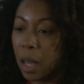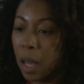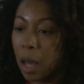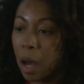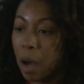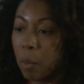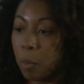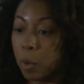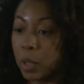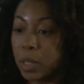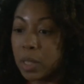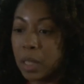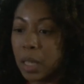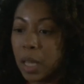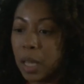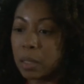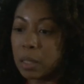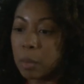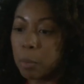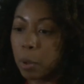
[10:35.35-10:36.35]
was the
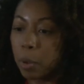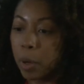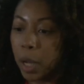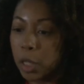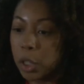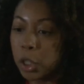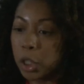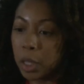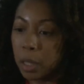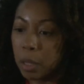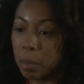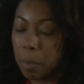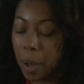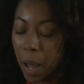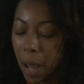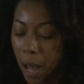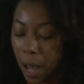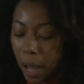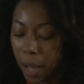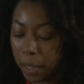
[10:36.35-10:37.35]
inspiration
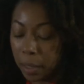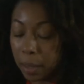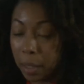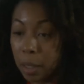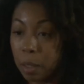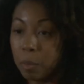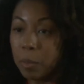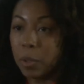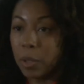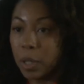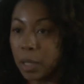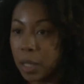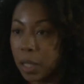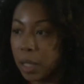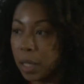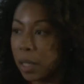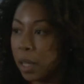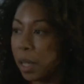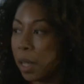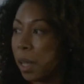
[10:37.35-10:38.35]
behind the
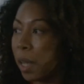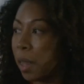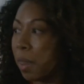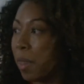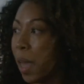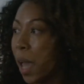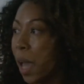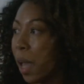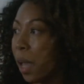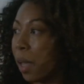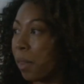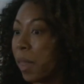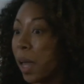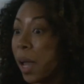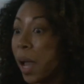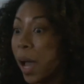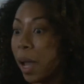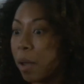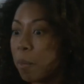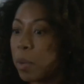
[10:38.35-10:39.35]
community
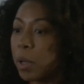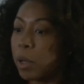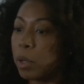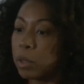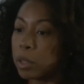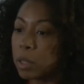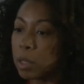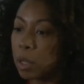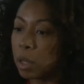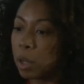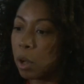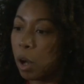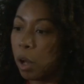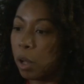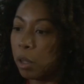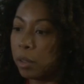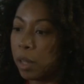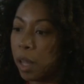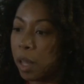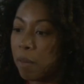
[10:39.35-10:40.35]
that I built
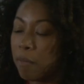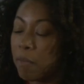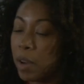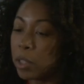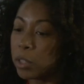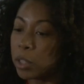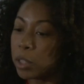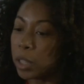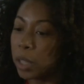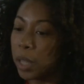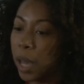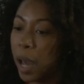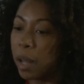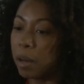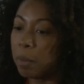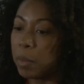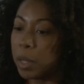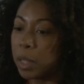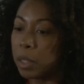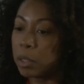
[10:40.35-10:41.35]
called the Investors
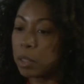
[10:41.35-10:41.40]
Academy.